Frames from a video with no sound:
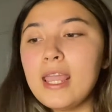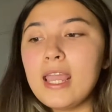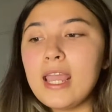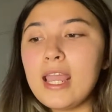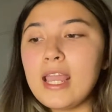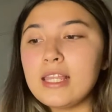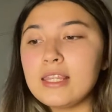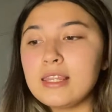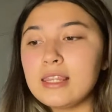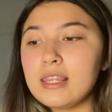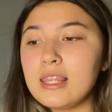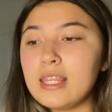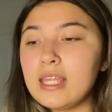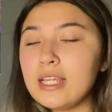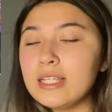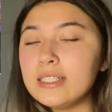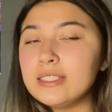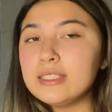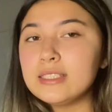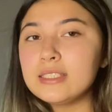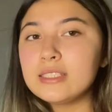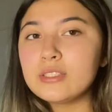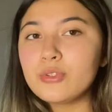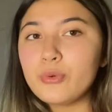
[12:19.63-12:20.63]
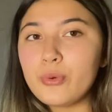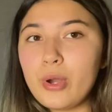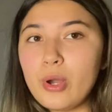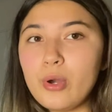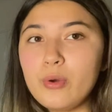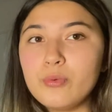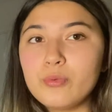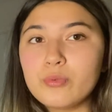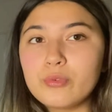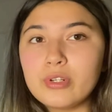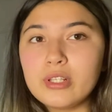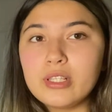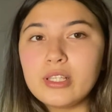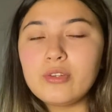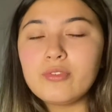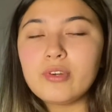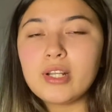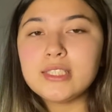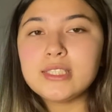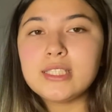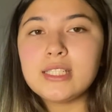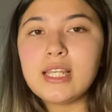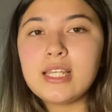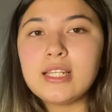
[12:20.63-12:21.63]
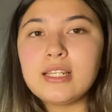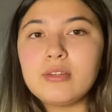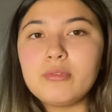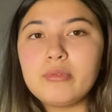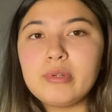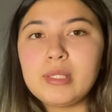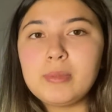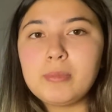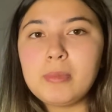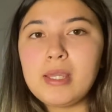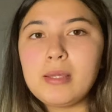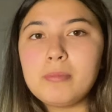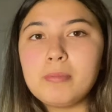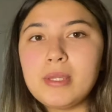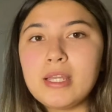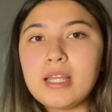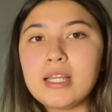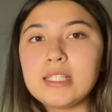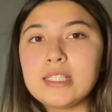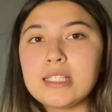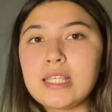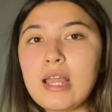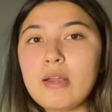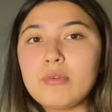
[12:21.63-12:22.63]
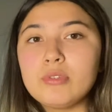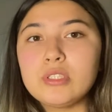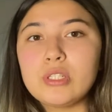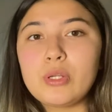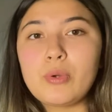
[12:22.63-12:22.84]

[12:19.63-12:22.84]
and this quote really resonated with me because I was